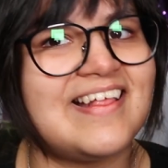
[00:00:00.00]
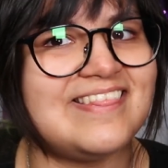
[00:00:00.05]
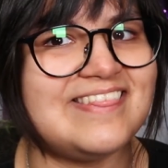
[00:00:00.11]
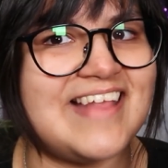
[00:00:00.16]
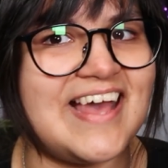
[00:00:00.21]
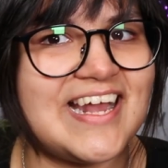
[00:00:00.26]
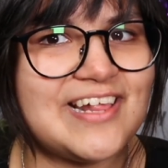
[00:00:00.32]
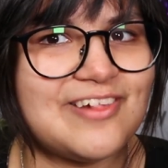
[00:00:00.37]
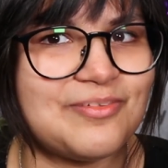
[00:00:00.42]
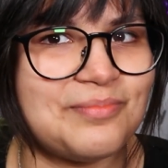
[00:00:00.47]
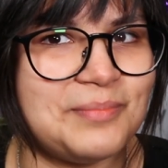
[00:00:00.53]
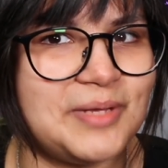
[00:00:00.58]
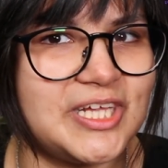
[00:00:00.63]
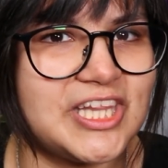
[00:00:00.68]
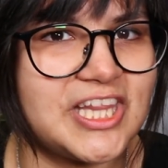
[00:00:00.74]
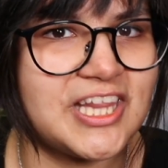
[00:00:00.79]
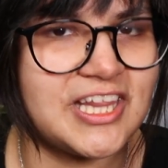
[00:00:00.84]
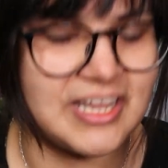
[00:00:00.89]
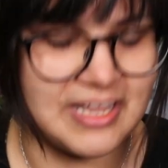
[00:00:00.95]
Not as
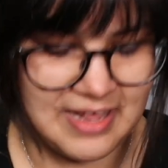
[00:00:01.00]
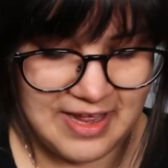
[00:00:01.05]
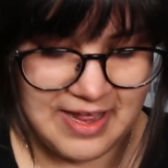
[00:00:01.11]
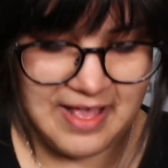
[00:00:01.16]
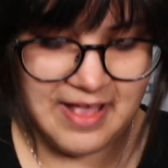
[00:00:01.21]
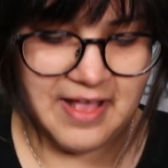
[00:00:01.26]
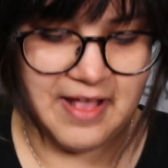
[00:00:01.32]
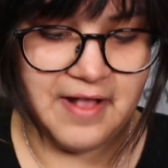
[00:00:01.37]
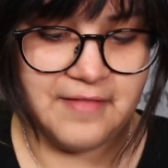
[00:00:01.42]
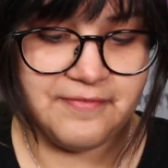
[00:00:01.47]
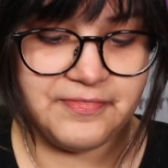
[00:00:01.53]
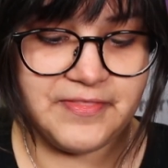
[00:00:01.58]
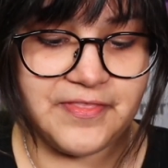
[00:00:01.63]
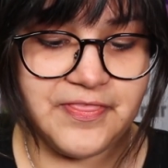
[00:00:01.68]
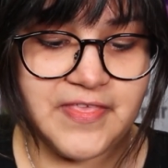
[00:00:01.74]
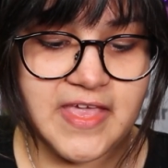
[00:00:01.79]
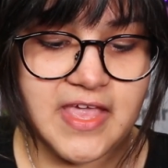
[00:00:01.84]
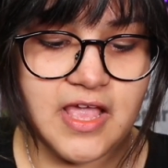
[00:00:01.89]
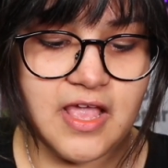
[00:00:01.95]
much. The
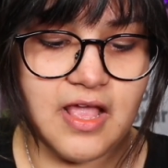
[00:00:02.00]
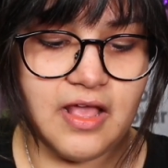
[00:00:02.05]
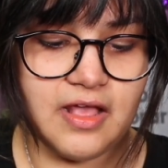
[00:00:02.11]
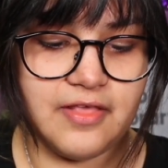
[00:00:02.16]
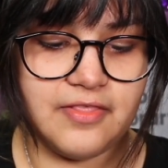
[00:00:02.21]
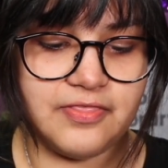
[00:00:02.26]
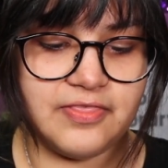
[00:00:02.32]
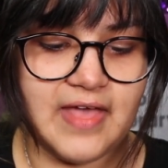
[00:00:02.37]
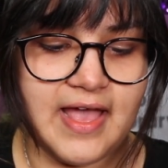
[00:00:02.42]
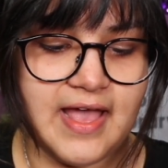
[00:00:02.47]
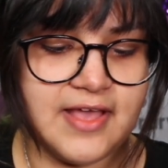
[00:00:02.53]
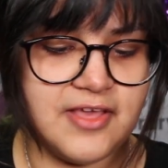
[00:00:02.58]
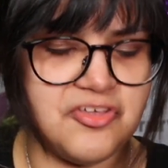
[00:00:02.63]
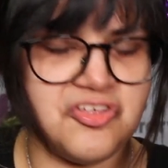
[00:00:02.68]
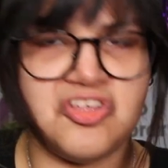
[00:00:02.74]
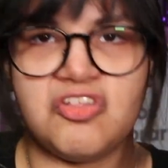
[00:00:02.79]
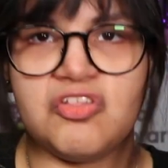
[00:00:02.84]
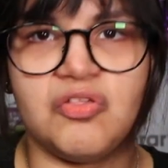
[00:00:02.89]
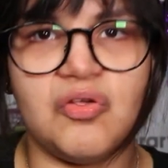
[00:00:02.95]
thing that you
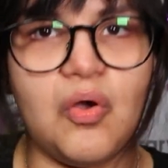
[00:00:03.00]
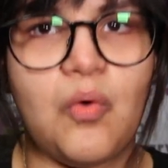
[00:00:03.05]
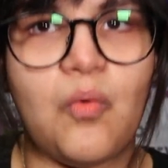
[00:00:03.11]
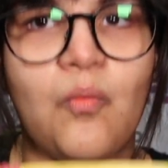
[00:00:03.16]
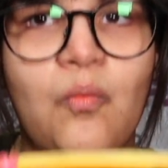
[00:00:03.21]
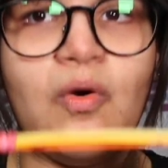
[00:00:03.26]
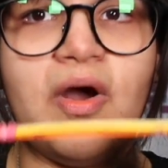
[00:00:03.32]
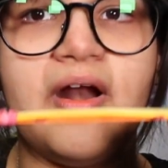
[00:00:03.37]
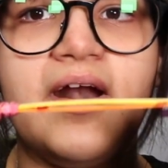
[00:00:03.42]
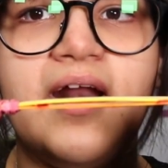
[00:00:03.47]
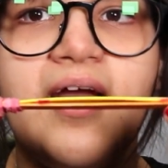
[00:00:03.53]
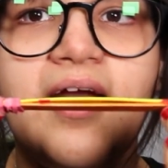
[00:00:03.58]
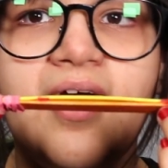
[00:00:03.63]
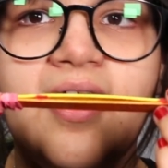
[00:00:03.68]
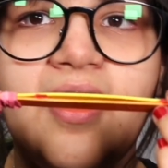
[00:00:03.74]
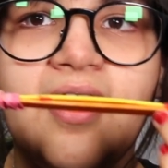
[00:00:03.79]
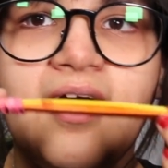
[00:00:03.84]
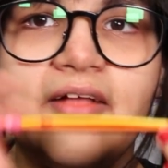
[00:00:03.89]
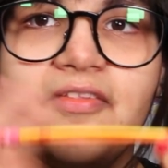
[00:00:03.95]
just
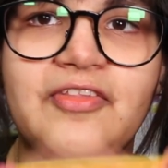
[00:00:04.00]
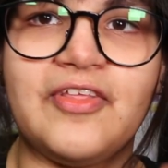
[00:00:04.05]
wanna,